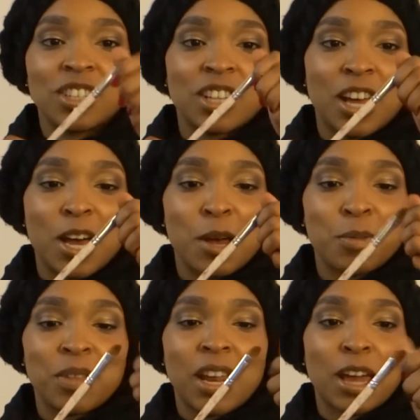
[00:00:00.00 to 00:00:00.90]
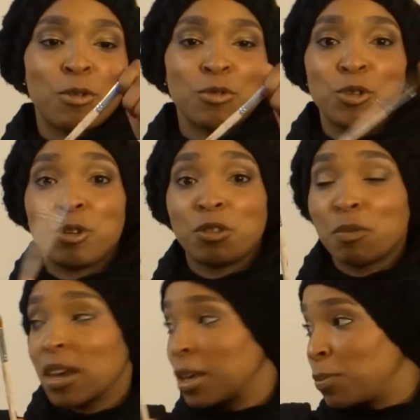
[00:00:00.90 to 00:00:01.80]
that I don't use for
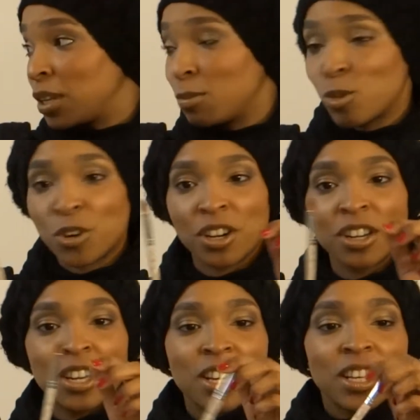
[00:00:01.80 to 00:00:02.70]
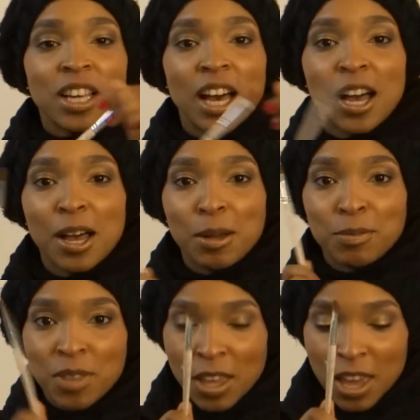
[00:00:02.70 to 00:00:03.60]
makeup anymore
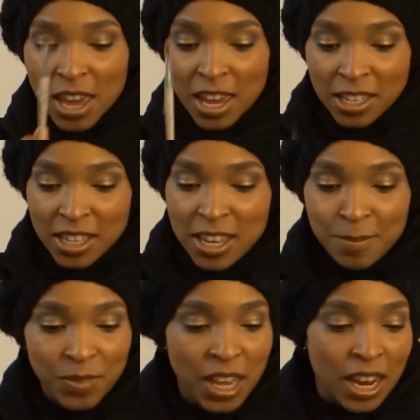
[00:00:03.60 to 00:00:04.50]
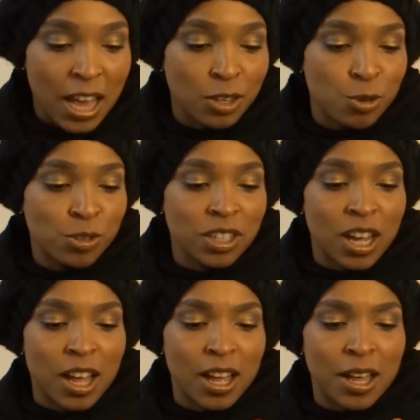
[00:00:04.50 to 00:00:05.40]
handy, and I use
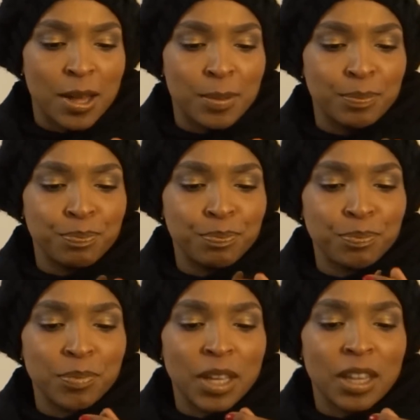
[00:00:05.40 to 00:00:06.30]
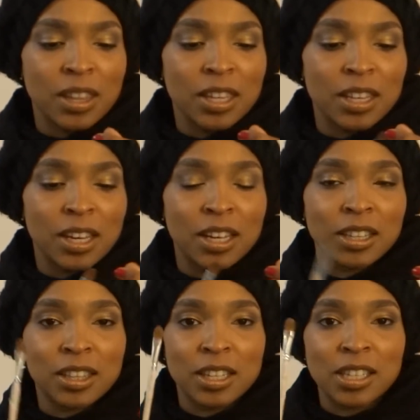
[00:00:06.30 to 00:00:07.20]

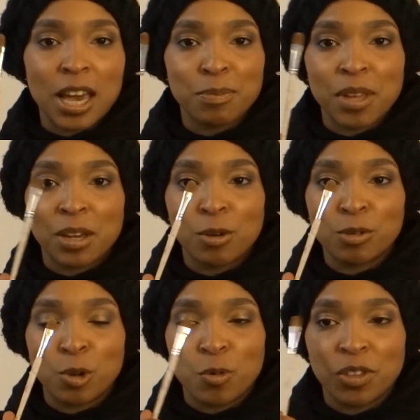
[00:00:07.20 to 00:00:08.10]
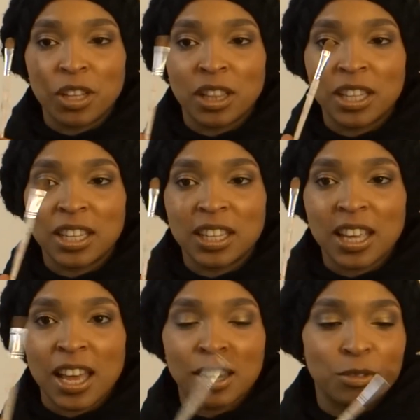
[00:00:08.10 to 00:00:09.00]
the type that goes over the
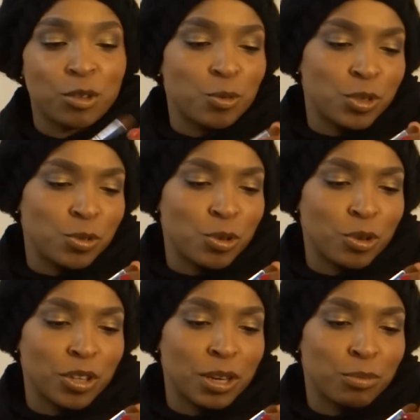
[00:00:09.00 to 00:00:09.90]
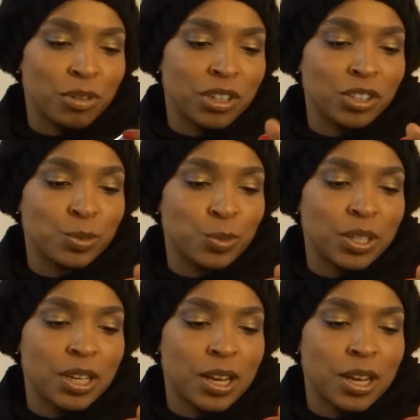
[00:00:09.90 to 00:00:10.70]
lid. I don't know what you call that brush, but